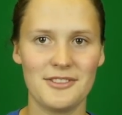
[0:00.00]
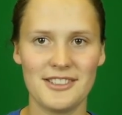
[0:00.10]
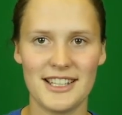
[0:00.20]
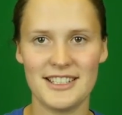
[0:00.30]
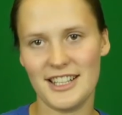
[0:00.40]

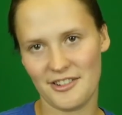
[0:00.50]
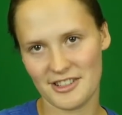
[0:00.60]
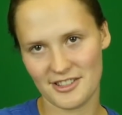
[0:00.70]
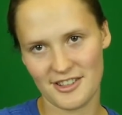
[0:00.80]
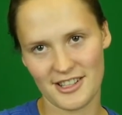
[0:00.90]
send
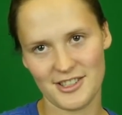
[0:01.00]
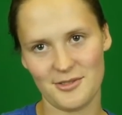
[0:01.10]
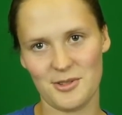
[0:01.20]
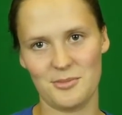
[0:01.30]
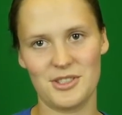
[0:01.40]
secrets across
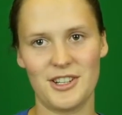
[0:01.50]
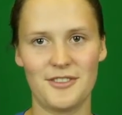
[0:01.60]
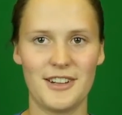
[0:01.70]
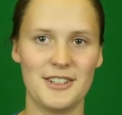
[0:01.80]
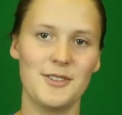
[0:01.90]
the room to your
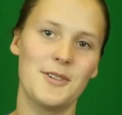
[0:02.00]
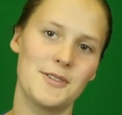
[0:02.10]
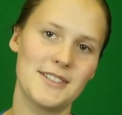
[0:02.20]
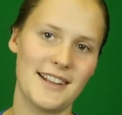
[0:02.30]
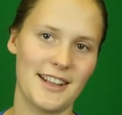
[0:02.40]
friend who
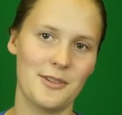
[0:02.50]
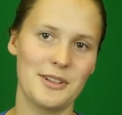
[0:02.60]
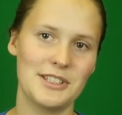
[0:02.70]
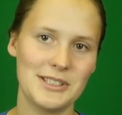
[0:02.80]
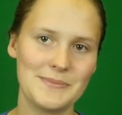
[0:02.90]
knows sign
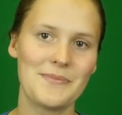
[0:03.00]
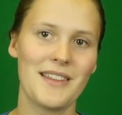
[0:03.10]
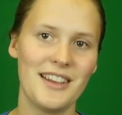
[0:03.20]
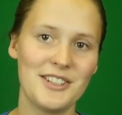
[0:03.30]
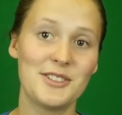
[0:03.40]
language.
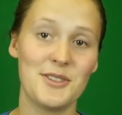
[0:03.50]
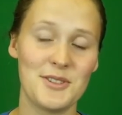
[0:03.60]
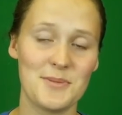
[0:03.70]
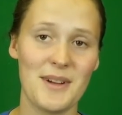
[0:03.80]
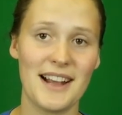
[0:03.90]
So you
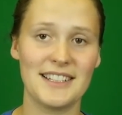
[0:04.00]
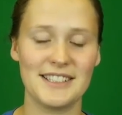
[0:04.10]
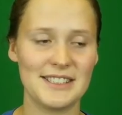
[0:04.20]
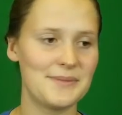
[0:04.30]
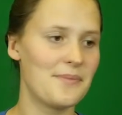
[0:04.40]
should
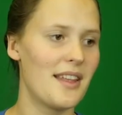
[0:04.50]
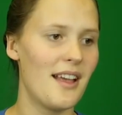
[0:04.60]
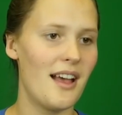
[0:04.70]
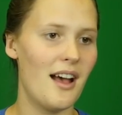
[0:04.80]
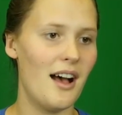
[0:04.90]
practice.
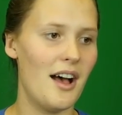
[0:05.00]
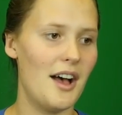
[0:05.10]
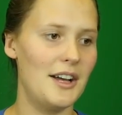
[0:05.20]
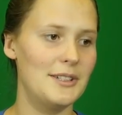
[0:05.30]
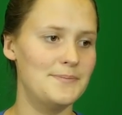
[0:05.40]

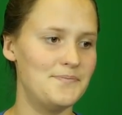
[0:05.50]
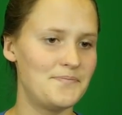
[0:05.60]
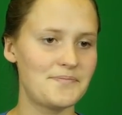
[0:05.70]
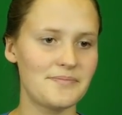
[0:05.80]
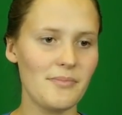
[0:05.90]

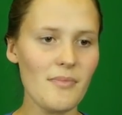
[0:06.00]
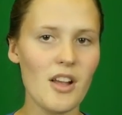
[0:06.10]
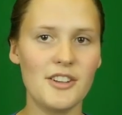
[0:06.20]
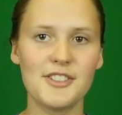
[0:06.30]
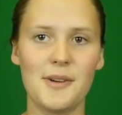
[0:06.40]

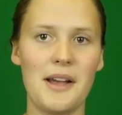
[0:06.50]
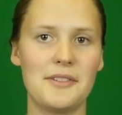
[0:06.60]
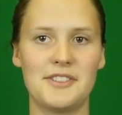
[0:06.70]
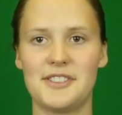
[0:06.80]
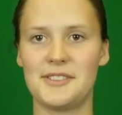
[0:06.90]
Also, I
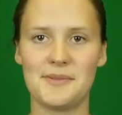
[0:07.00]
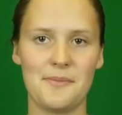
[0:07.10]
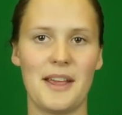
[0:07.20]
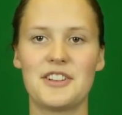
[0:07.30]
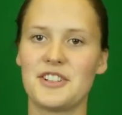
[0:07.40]
would just
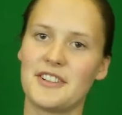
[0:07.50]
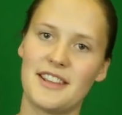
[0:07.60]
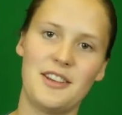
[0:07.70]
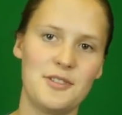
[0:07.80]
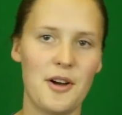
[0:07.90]
make sure
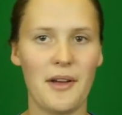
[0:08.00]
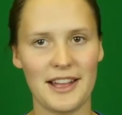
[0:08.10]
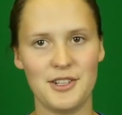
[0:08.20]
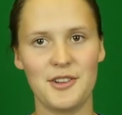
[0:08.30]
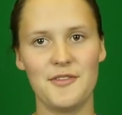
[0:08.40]
that you don't
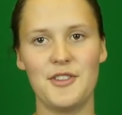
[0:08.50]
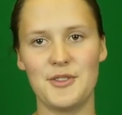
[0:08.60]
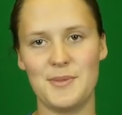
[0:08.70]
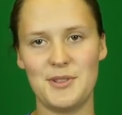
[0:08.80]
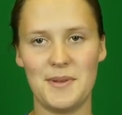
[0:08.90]
get too
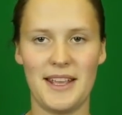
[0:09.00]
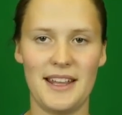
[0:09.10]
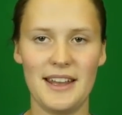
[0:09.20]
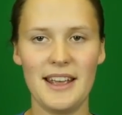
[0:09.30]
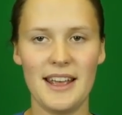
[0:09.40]
confused
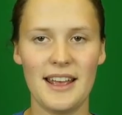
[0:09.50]
between